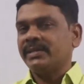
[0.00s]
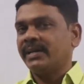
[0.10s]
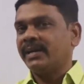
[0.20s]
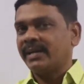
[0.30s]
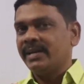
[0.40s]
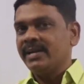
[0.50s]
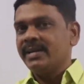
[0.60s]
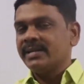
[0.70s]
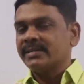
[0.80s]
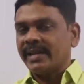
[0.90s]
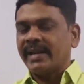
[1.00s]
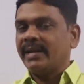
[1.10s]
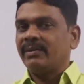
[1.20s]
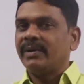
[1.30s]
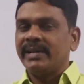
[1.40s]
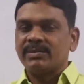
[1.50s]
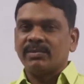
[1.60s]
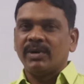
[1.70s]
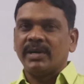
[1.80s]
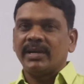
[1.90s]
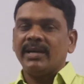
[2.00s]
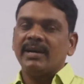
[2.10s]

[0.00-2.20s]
In that second one is what?